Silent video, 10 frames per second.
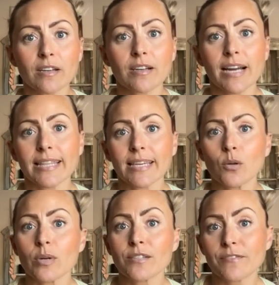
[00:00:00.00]
and they
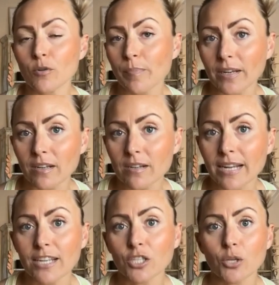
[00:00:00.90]
always feel
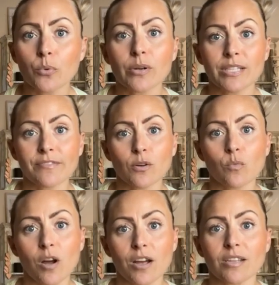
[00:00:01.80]
better and you always feel
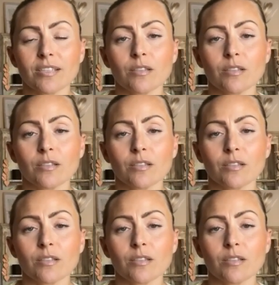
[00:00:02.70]
worse.